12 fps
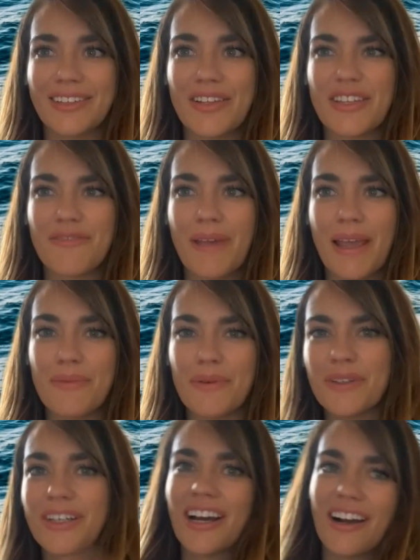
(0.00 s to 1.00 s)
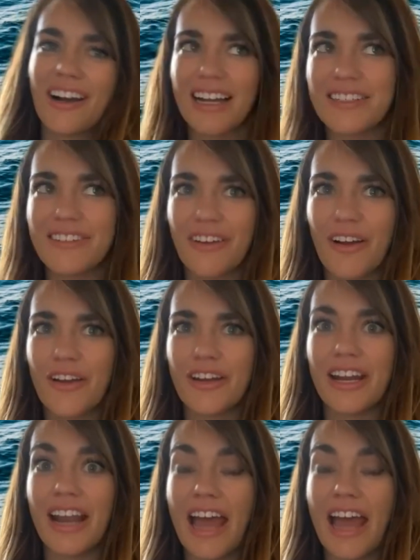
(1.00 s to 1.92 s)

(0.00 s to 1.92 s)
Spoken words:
Lots of people kind of own it.